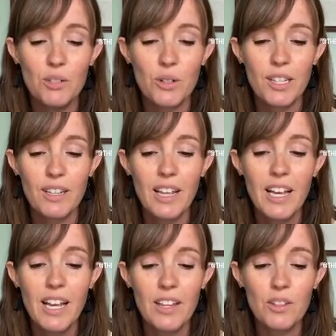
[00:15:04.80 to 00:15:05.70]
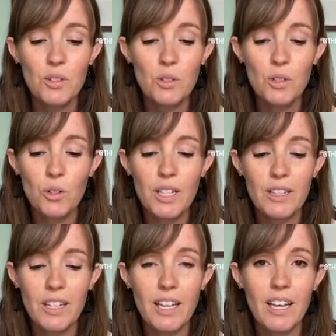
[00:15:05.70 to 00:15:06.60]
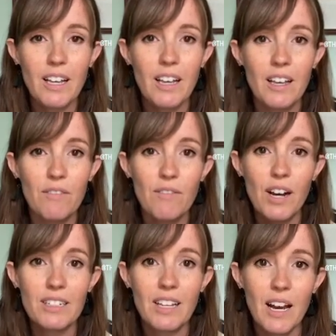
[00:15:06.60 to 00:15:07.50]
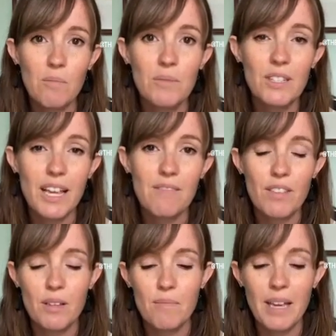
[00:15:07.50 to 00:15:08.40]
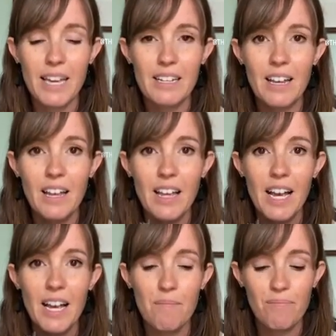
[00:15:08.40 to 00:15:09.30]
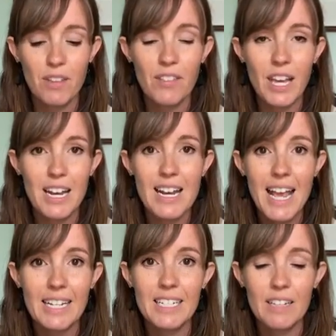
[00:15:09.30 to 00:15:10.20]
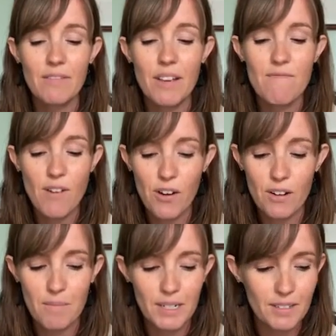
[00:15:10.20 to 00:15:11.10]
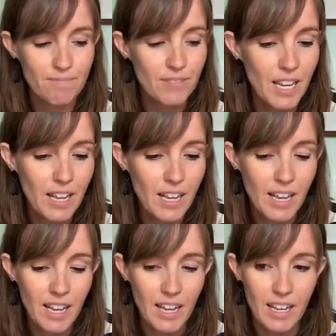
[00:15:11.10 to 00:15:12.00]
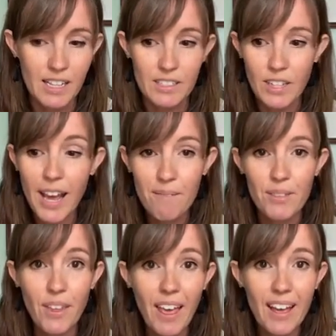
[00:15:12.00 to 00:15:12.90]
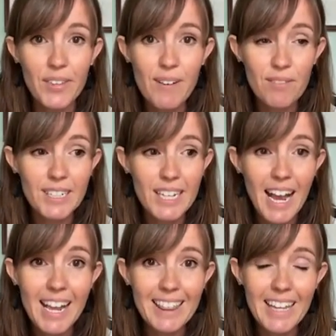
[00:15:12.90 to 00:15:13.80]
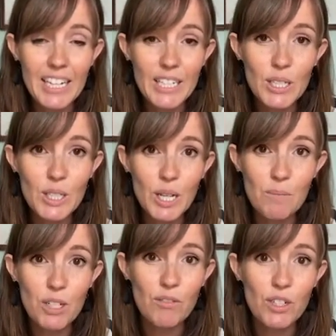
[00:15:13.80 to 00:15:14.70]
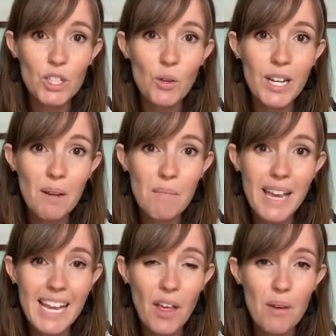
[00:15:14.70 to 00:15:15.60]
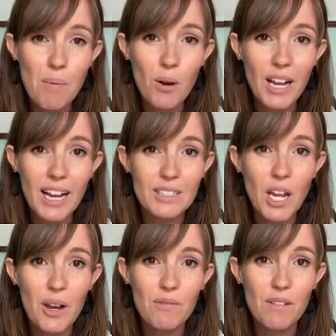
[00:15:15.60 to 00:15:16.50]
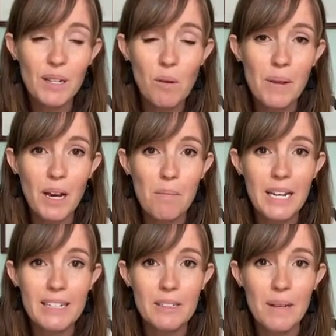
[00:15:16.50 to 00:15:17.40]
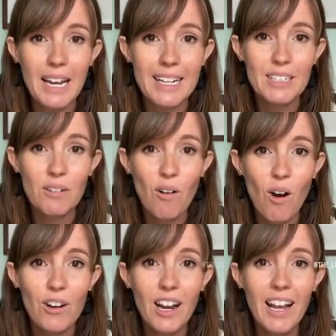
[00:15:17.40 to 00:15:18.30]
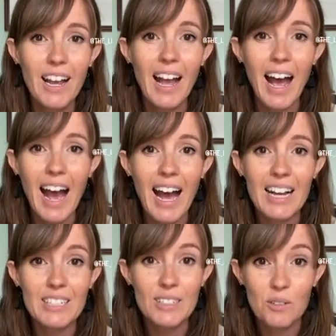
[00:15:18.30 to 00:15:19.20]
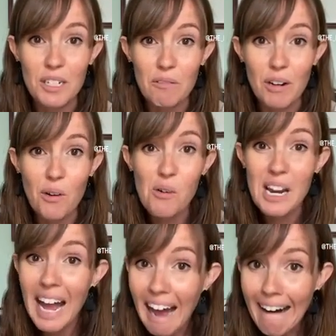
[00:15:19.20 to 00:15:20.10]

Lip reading: join the fight to help save them in their native environment. So yeah, so that's it for today. Thank you so much for joining me. The podcast hopefully will be up a little bit later on. I still need to record it.